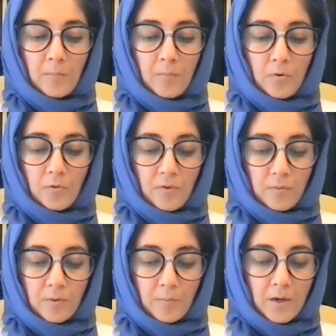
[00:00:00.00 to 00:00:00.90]
Both
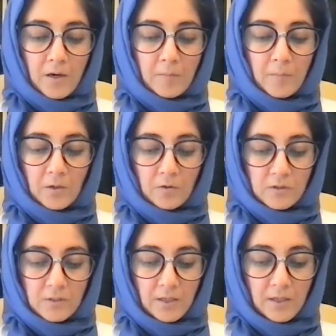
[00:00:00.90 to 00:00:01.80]
Rabab and
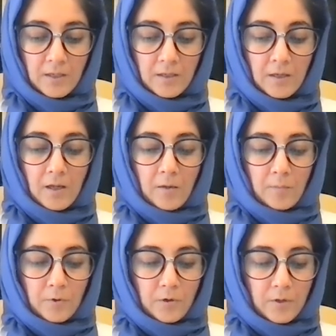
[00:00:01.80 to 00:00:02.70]
Hussein
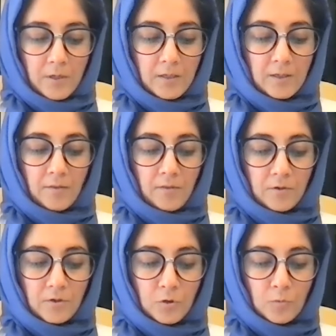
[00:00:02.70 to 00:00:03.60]
buried their
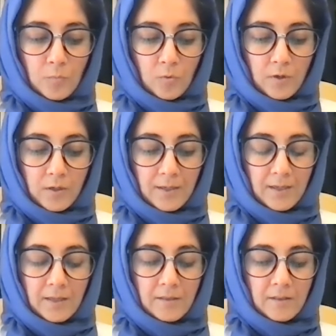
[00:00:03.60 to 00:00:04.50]
newborn
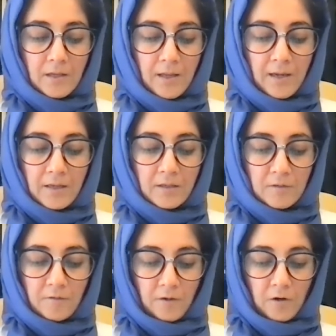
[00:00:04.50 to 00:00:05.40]
in the land
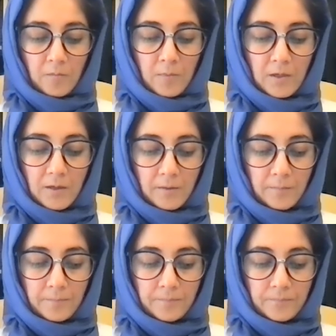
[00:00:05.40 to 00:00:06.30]
of Karbala.
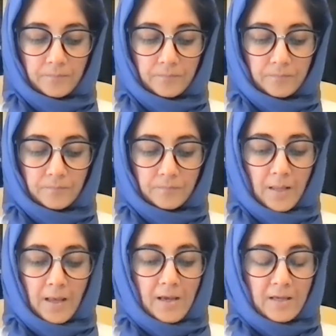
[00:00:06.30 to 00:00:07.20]

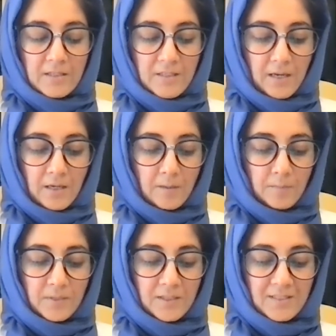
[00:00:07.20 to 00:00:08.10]

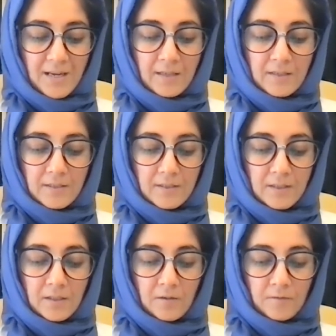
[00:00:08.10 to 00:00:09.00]
Zainab, the
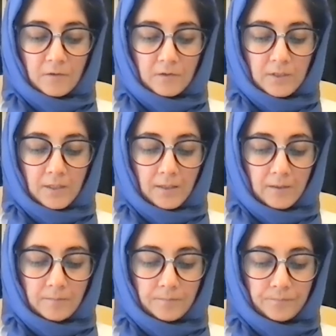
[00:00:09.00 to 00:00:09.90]
sanctity of Hussein.